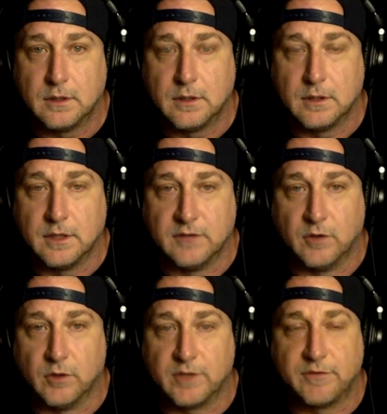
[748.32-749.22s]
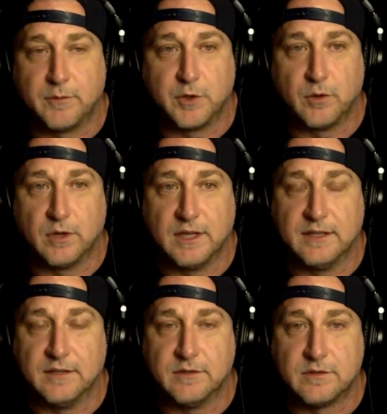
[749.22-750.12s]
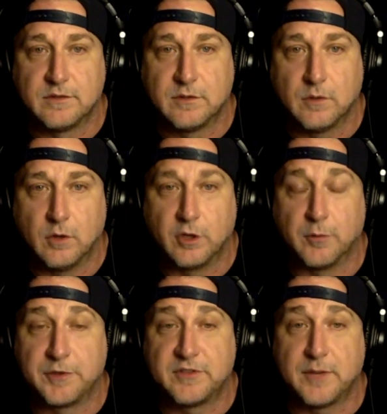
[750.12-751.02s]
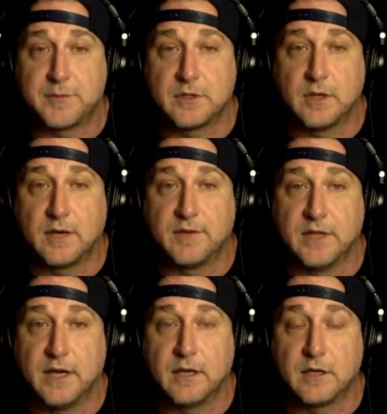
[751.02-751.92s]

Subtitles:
is only from your lens, or your perception, not even that, your